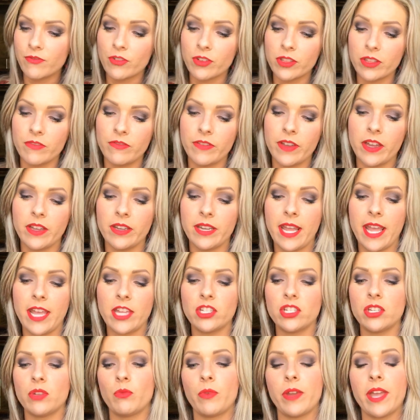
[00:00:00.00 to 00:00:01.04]
for the
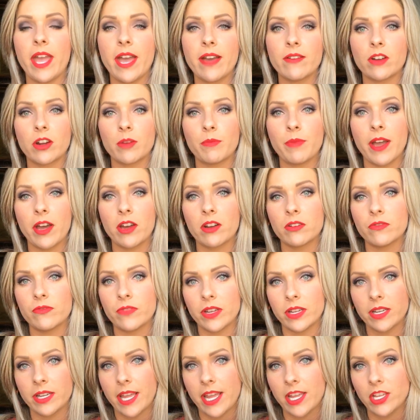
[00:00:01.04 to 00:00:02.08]
foundation, we have our powder
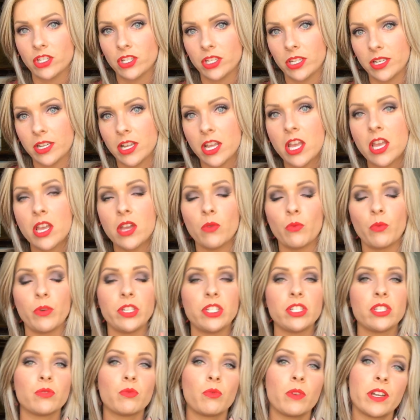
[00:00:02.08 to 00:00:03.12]
foundation,
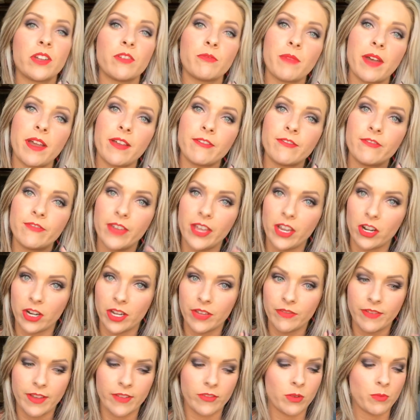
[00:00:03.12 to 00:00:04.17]
which is one of my
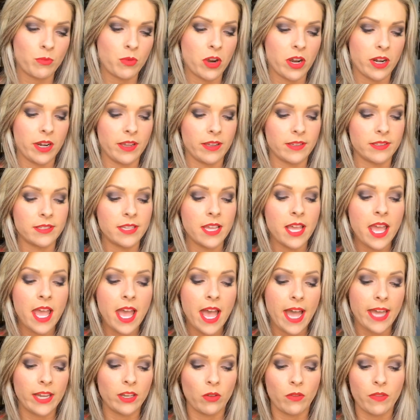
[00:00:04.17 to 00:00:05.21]
very favorite products.
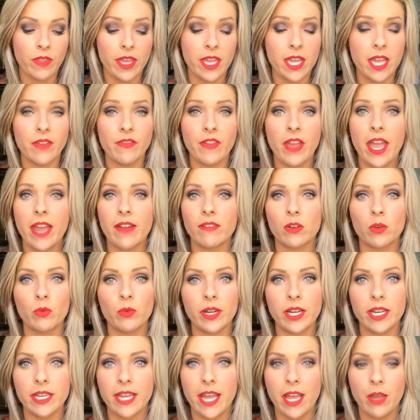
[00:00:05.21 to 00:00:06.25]
I don't think I've ever
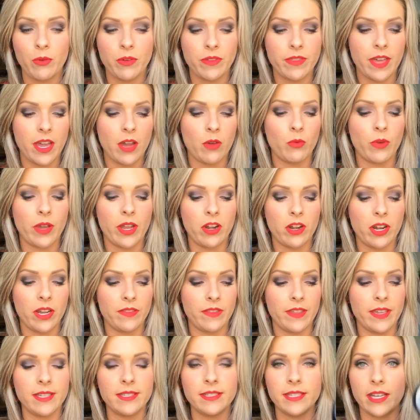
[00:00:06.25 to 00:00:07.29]
went a day without
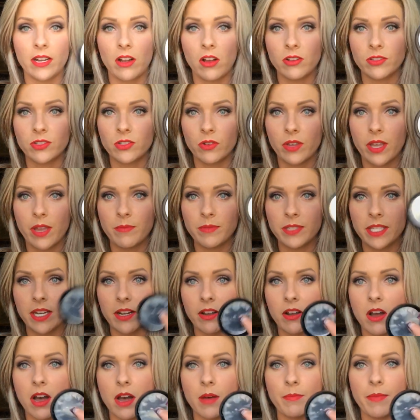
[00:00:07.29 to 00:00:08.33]
wearing this. It also comes in
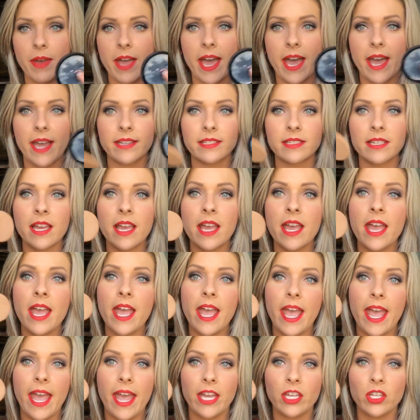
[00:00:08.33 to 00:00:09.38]
a compact,
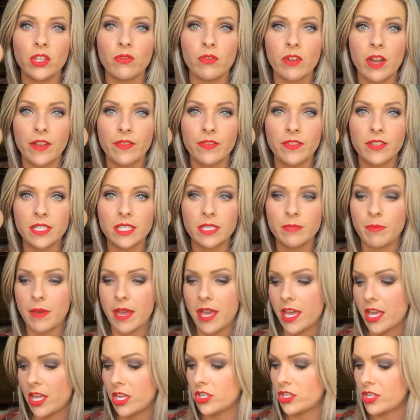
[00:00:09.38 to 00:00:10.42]
and you've got the
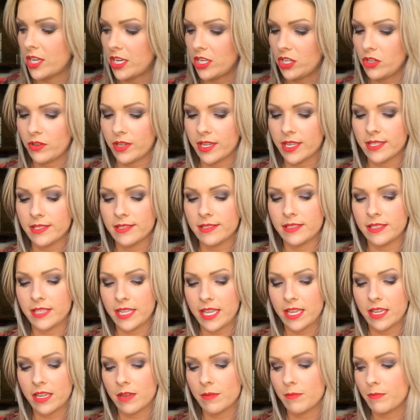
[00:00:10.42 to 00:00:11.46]
sponge, and you can
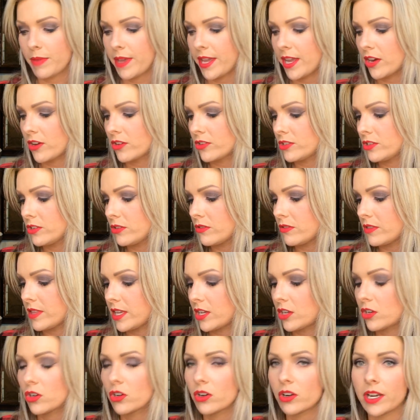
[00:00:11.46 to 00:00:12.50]
see compared to
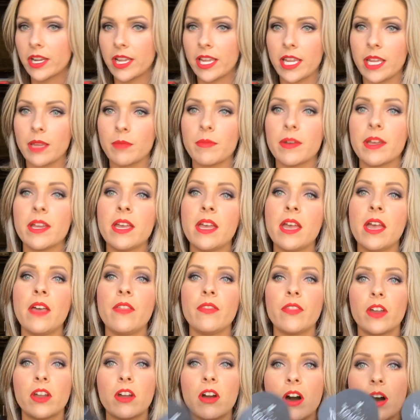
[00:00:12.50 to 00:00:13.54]
the cream,
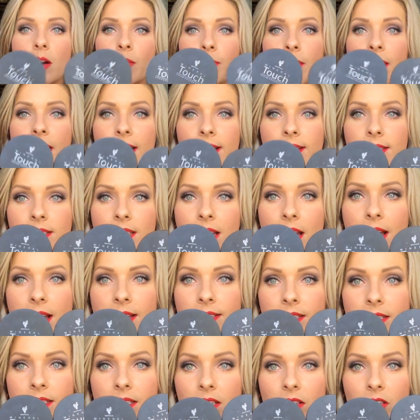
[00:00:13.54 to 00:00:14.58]
the compact
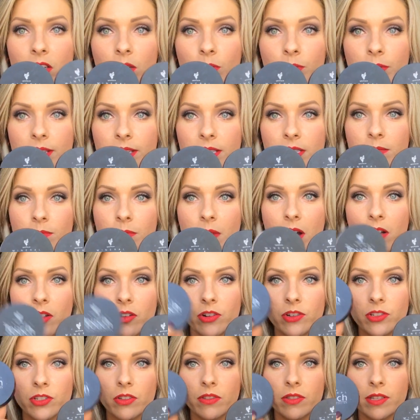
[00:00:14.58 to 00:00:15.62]
size is a little bit
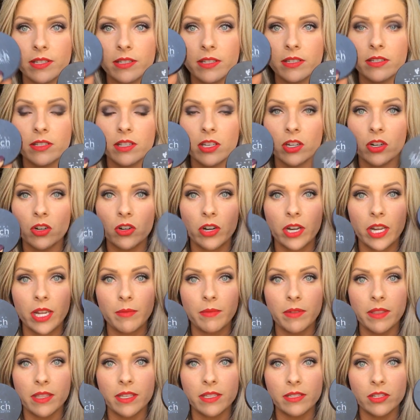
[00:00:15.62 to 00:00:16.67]
smaller. So this is the
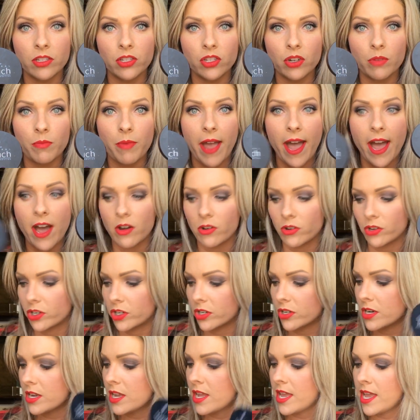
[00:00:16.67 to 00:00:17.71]
cream and this is your
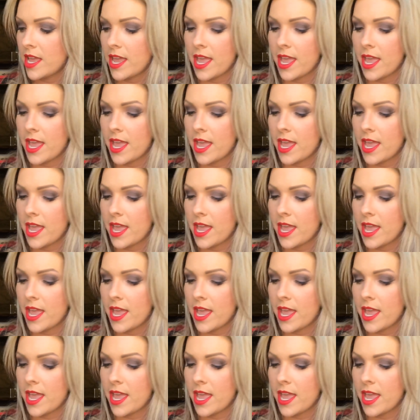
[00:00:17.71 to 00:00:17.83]
powder.